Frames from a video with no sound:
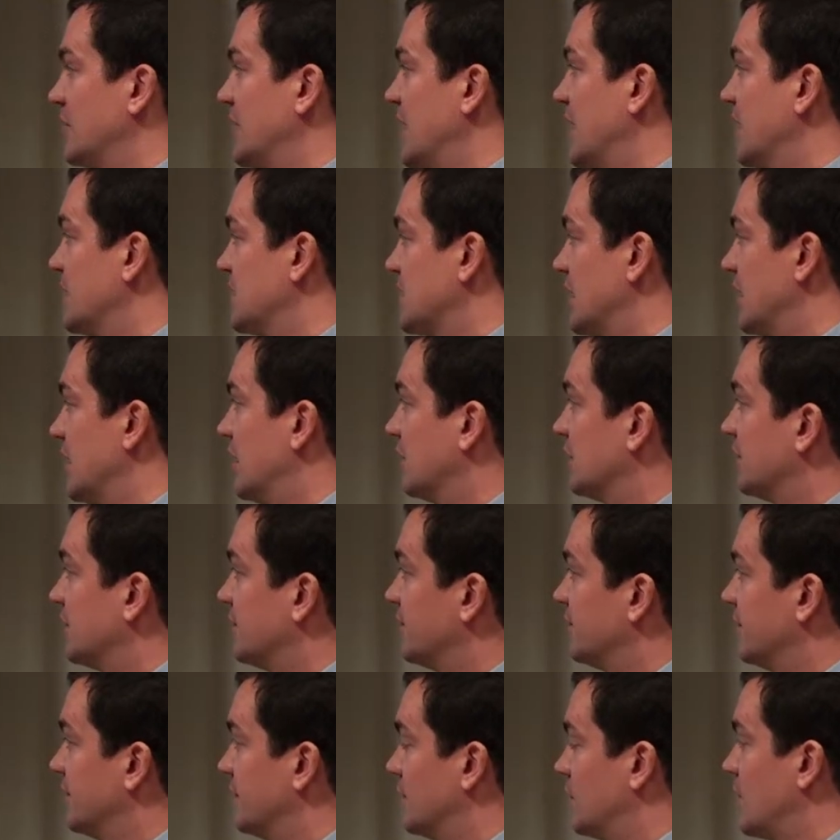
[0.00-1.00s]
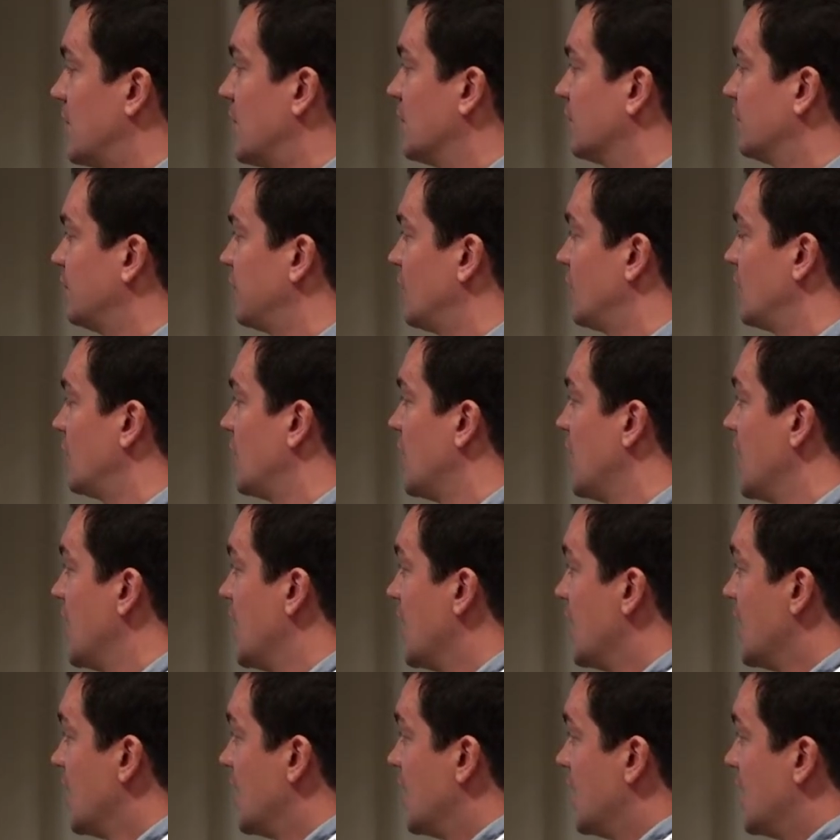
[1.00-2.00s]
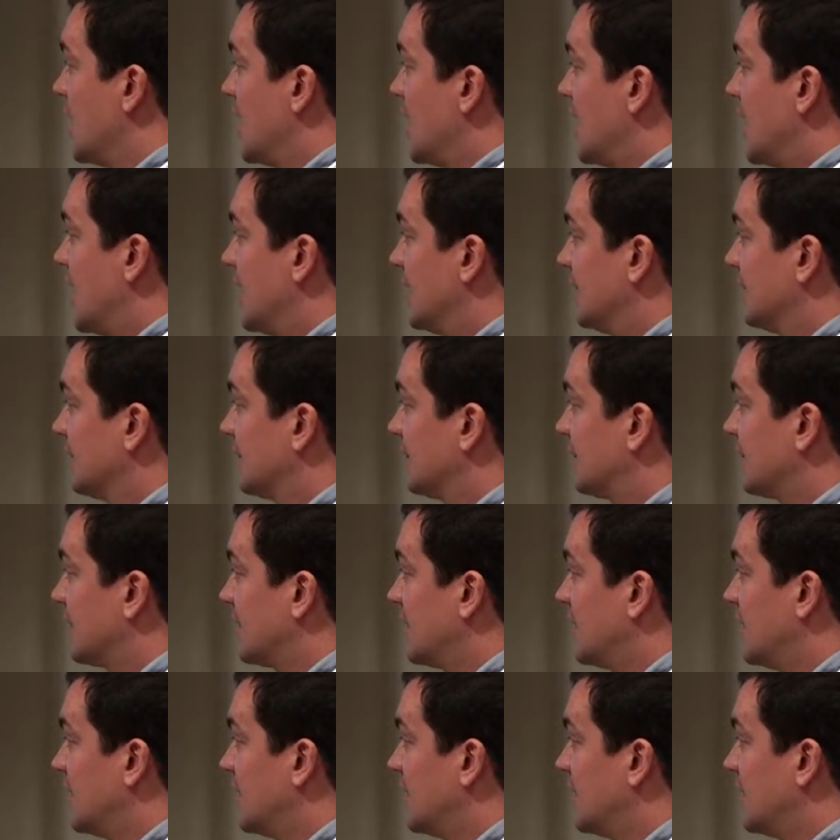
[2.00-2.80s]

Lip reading: takes a lot of ground floor. And